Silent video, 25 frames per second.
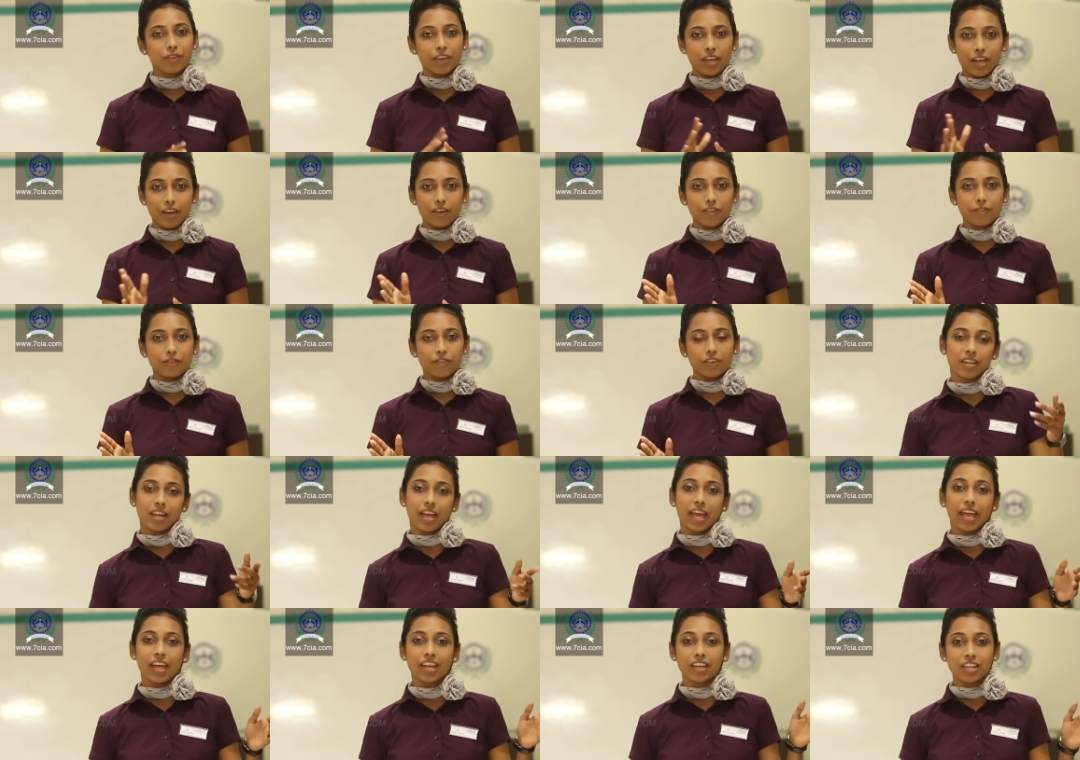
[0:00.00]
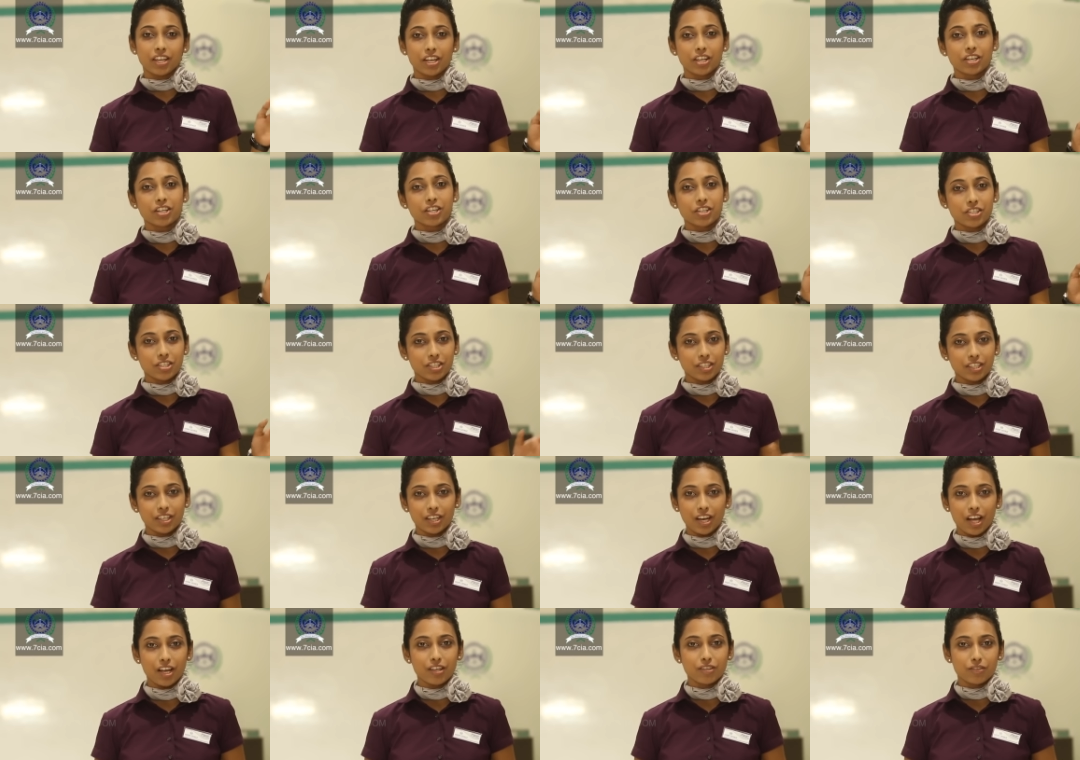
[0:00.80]
we have
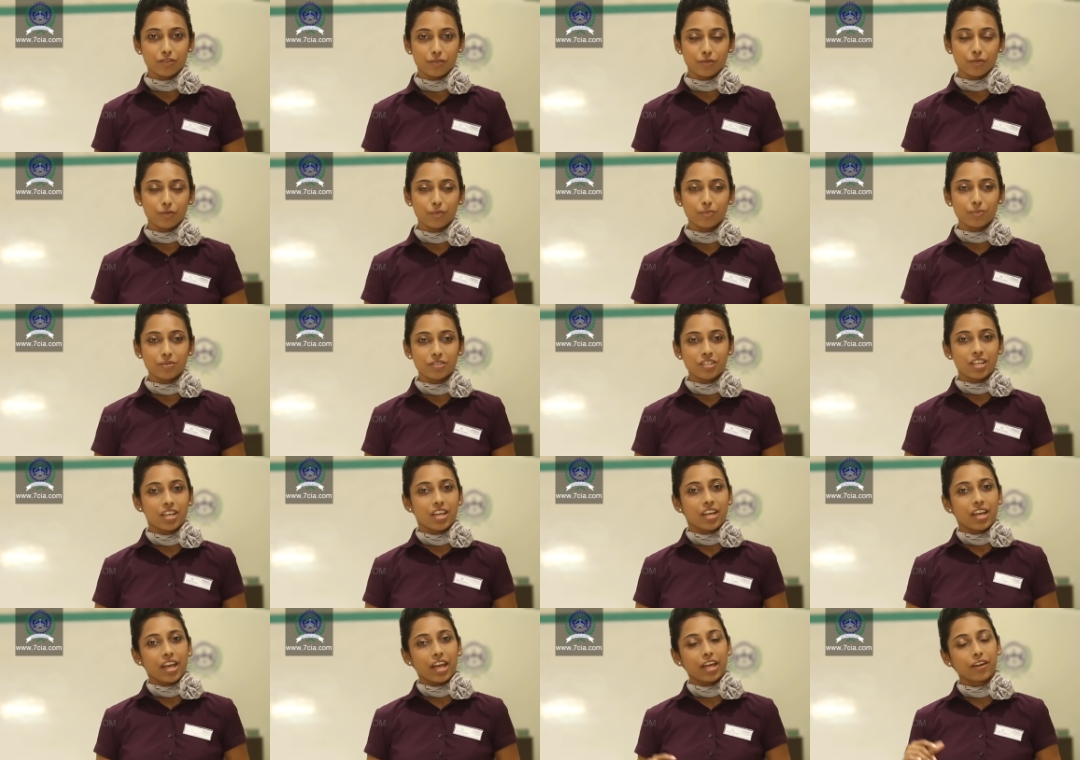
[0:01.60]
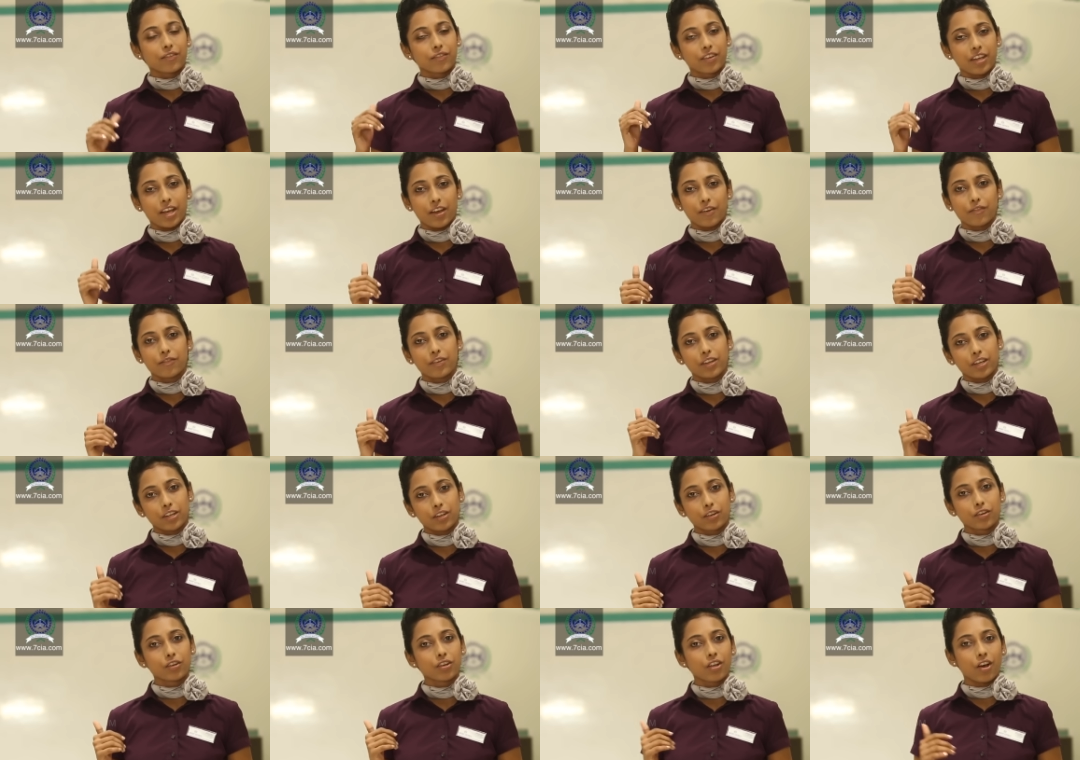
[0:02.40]
air-conditioned classrooms, and we have
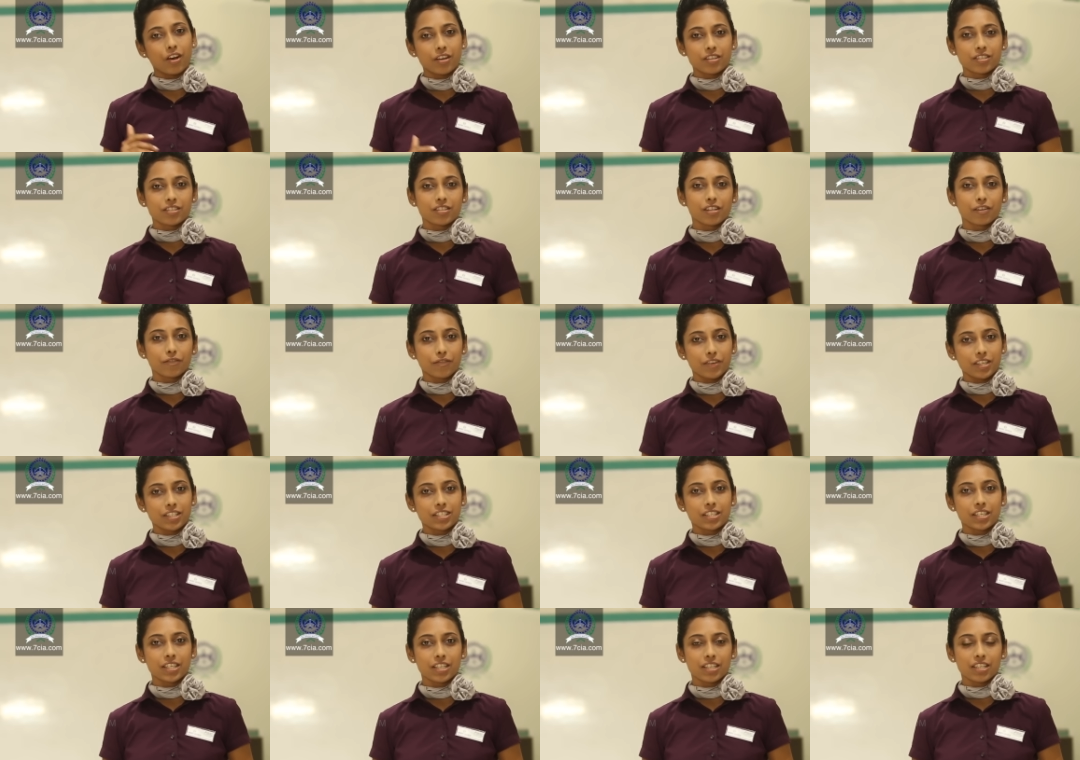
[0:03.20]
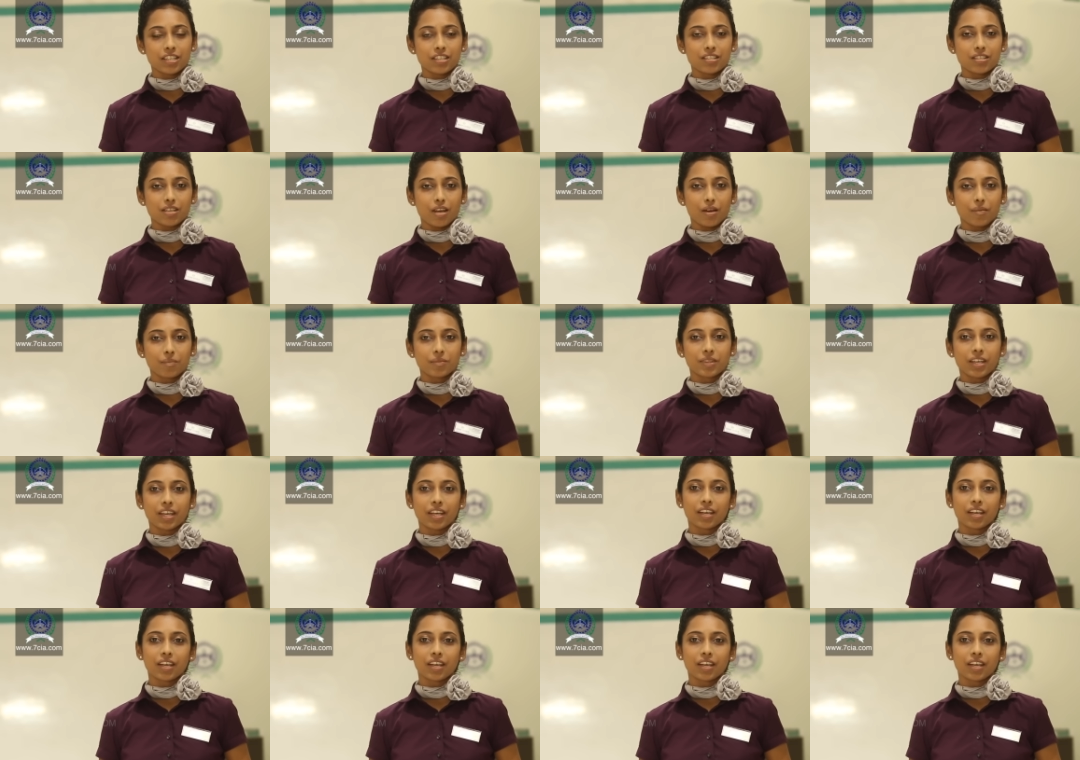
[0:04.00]
very good hostel facilities up